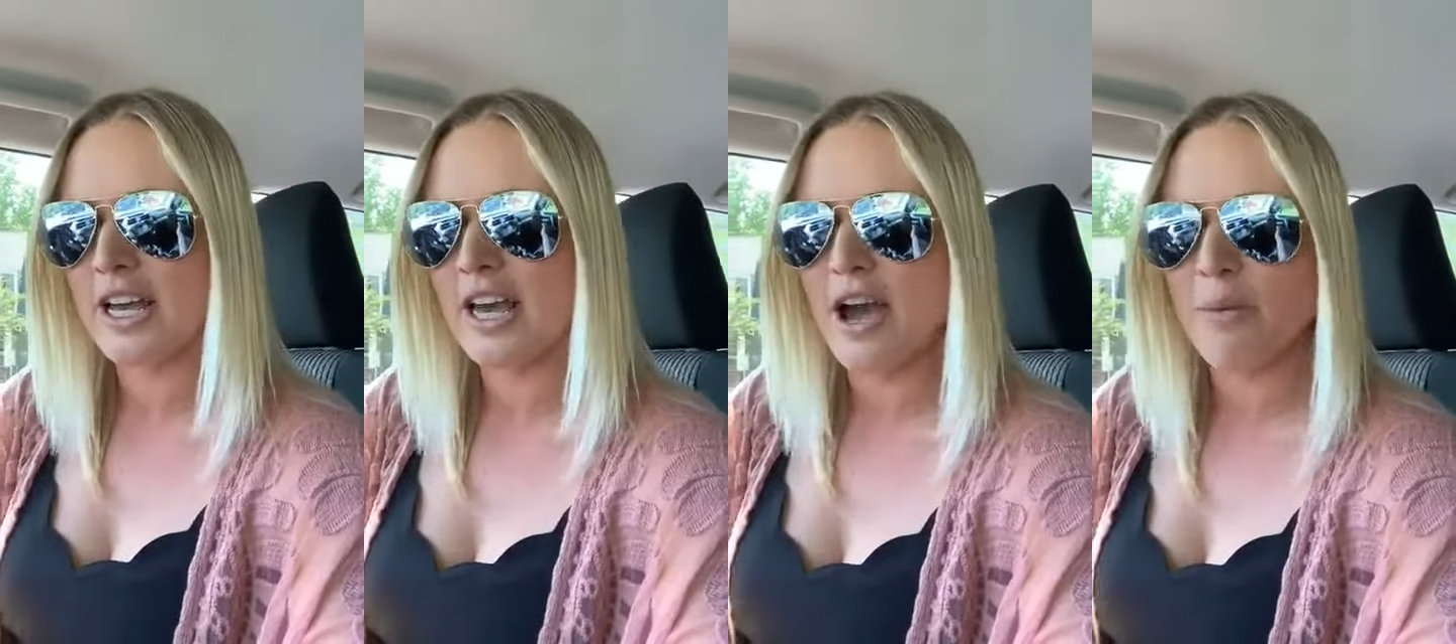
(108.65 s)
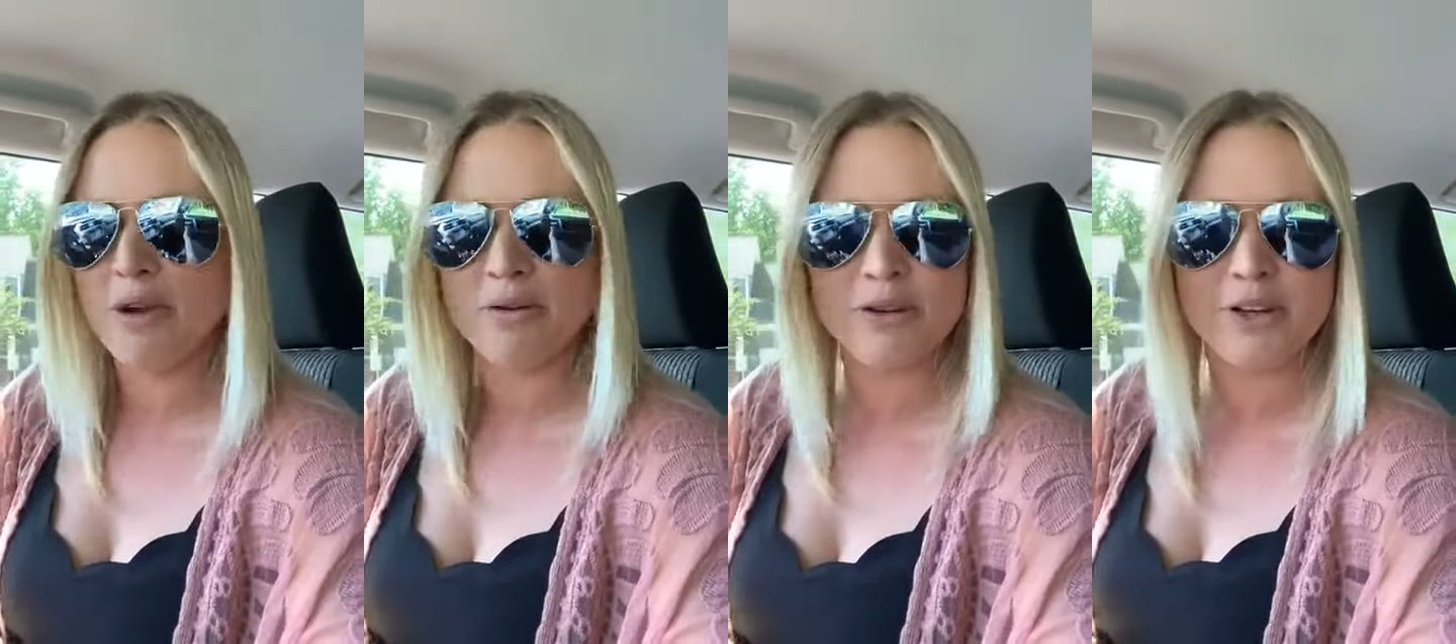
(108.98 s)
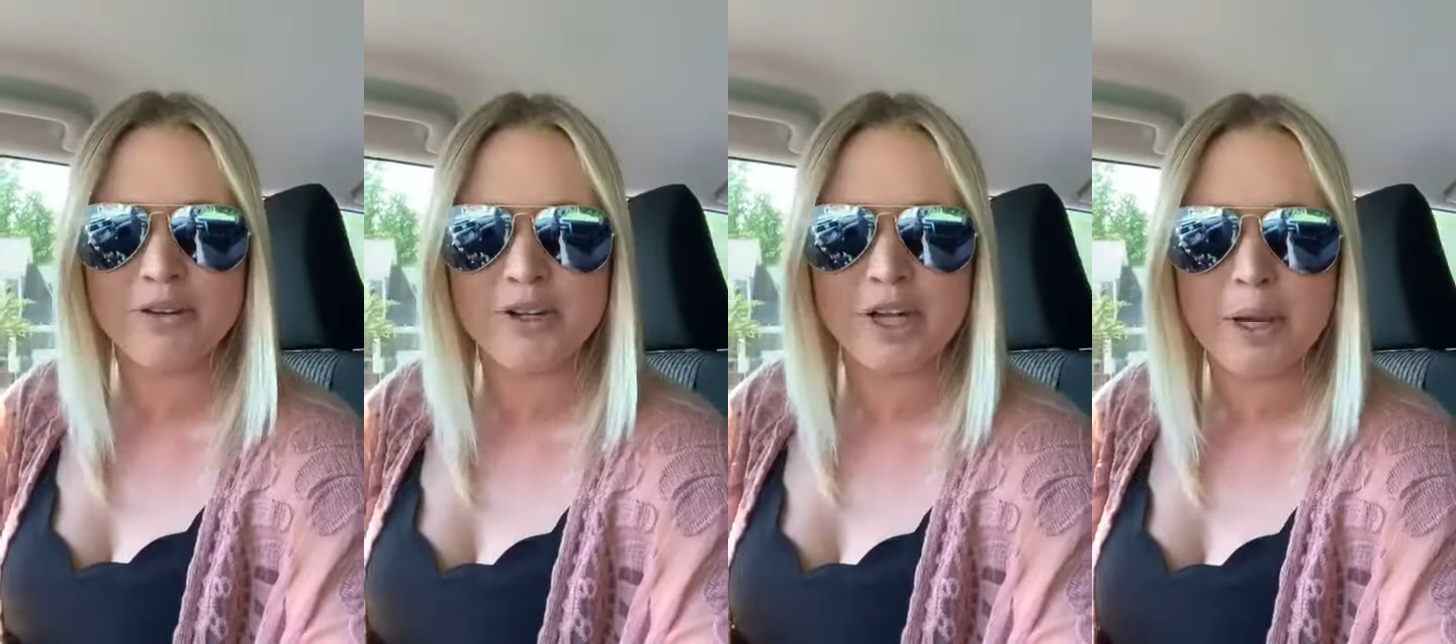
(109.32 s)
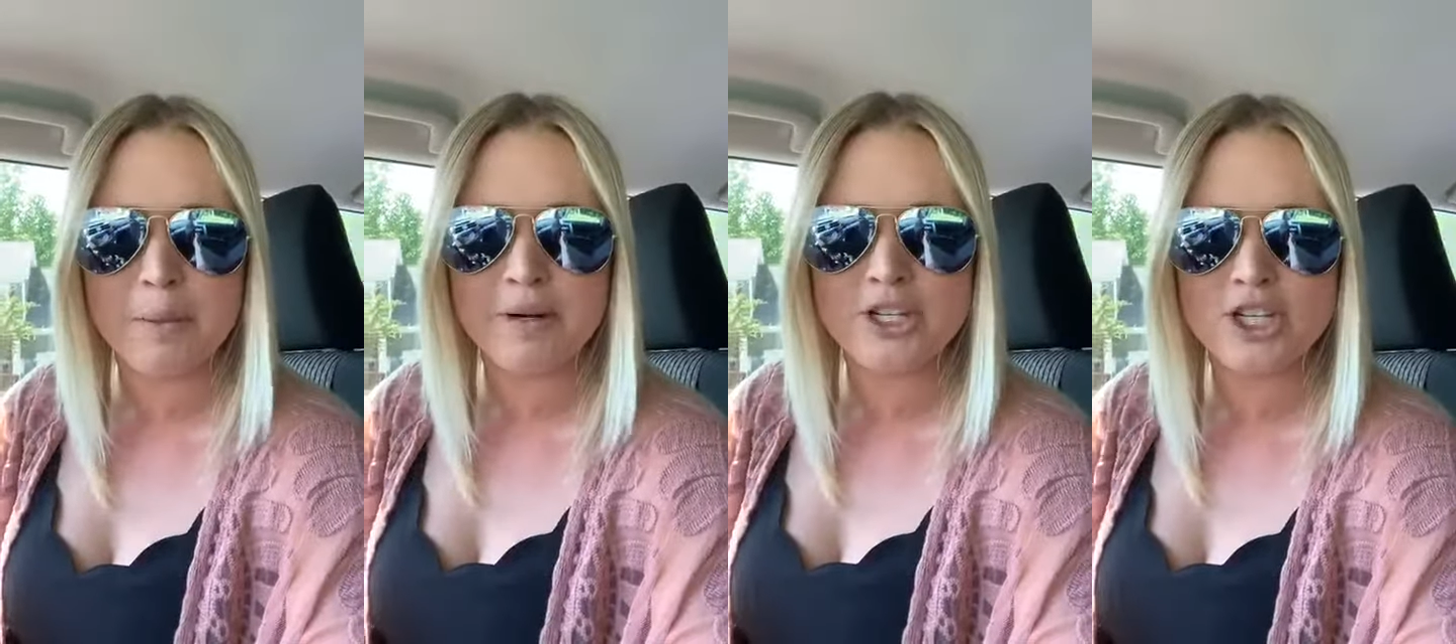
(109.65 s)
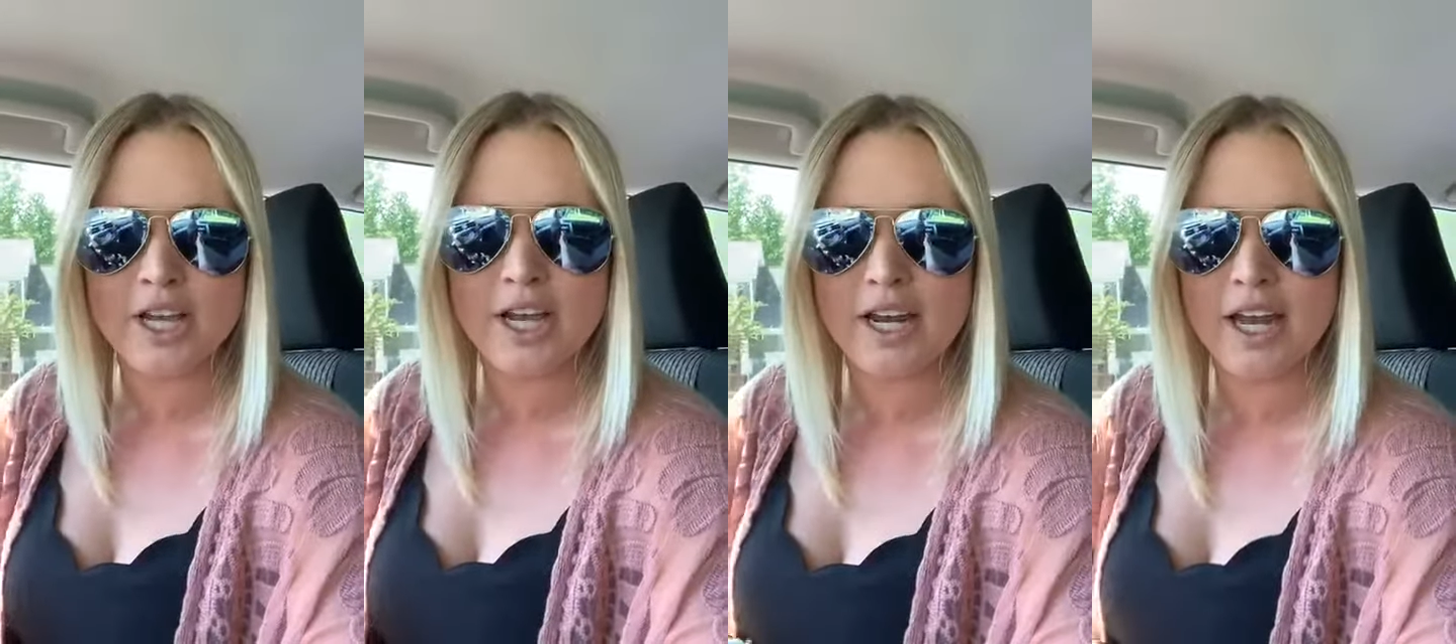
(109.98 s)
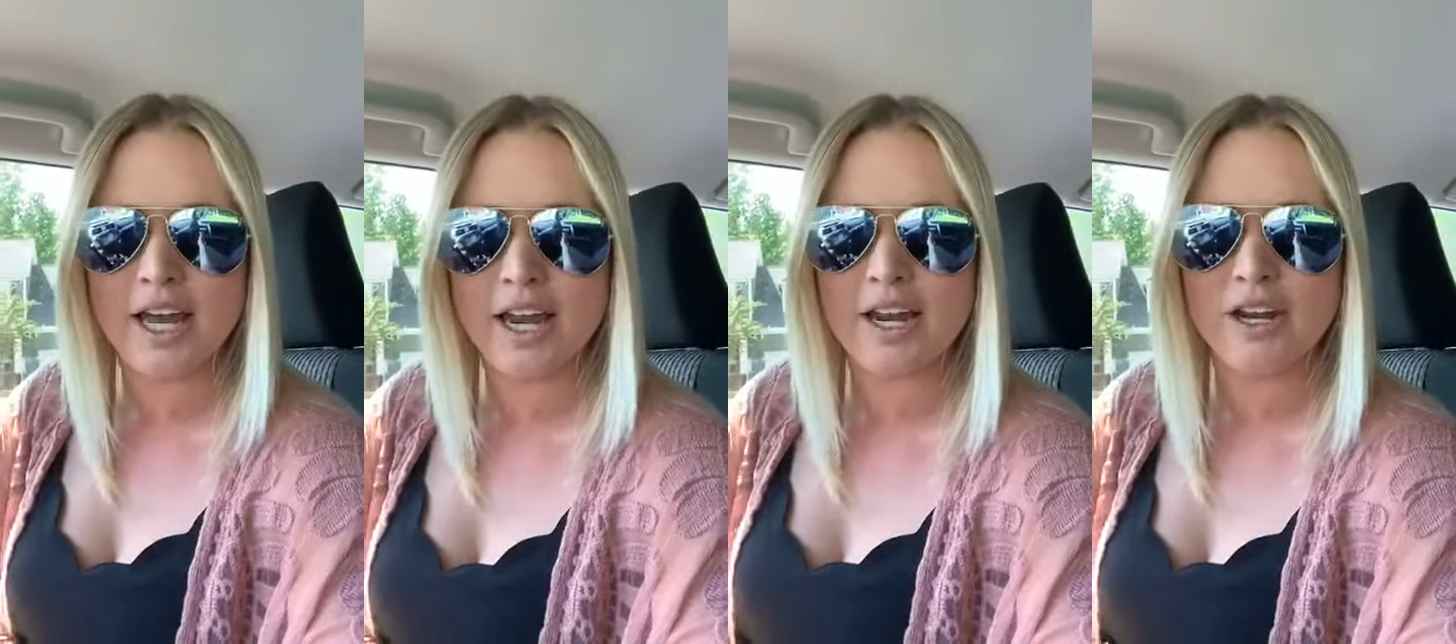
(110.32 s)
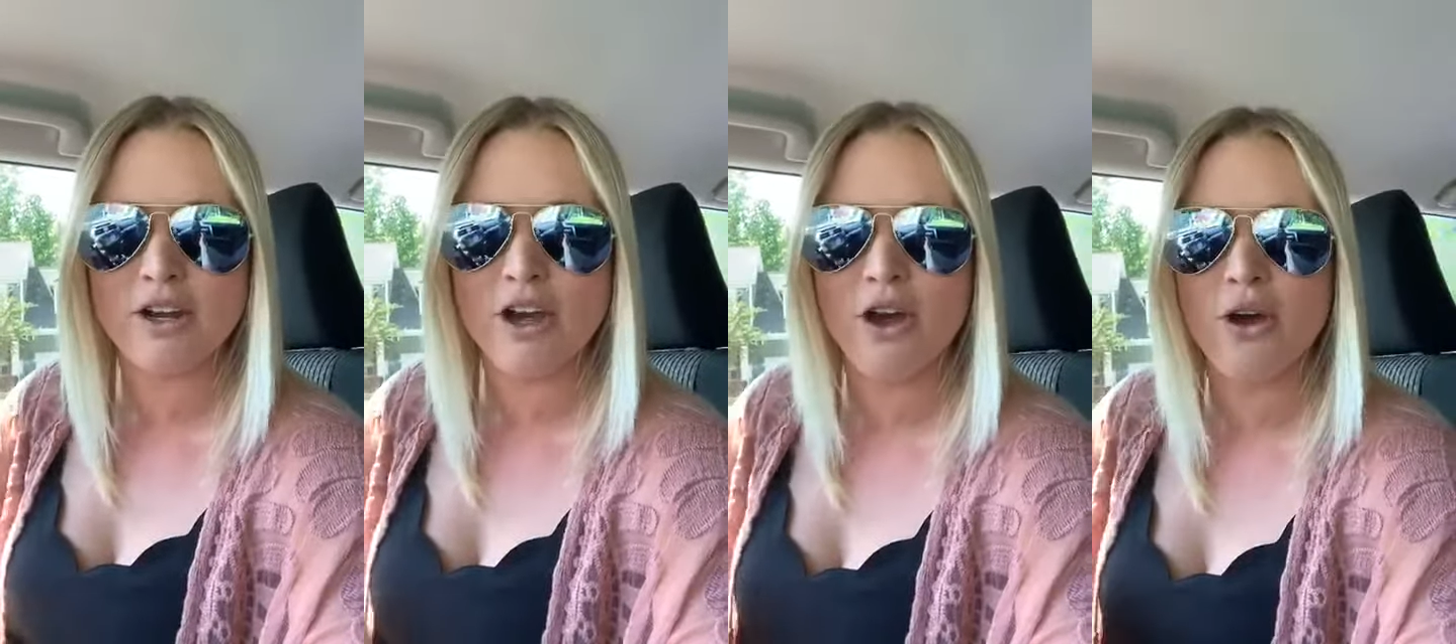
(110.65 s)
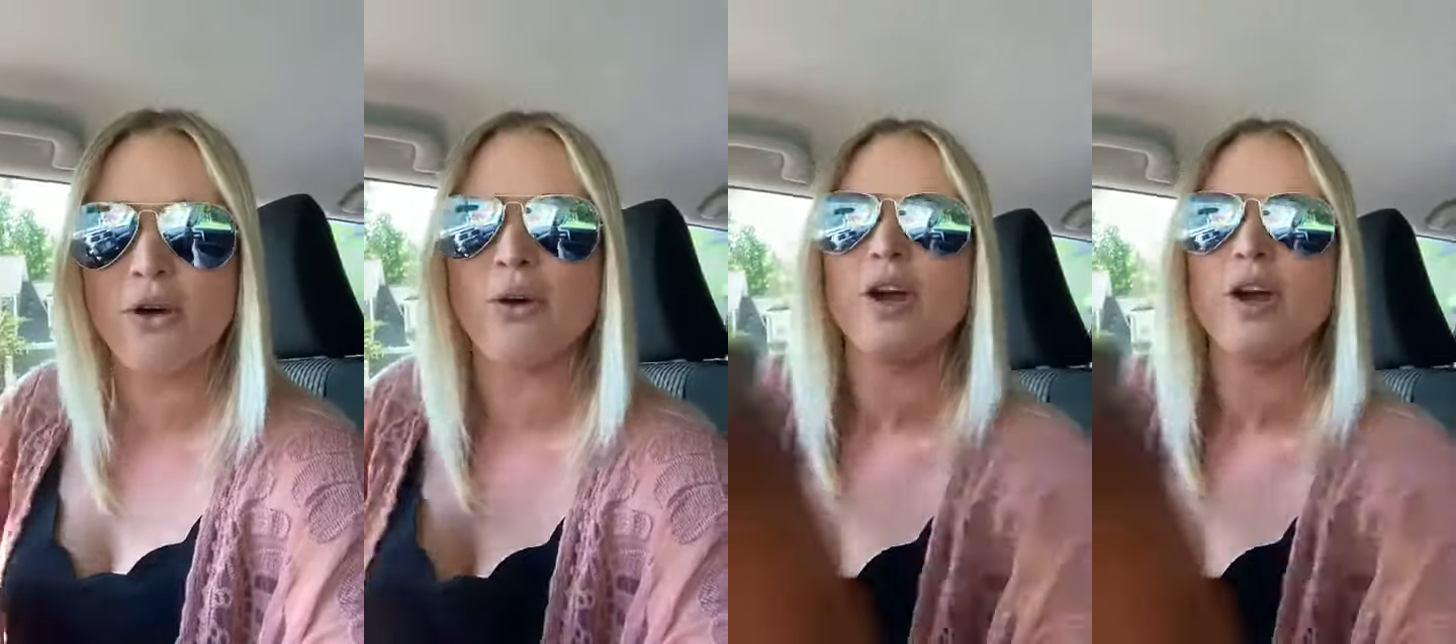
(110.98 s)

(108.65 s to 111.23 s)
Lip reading: Again, we really, really appreciate it. I know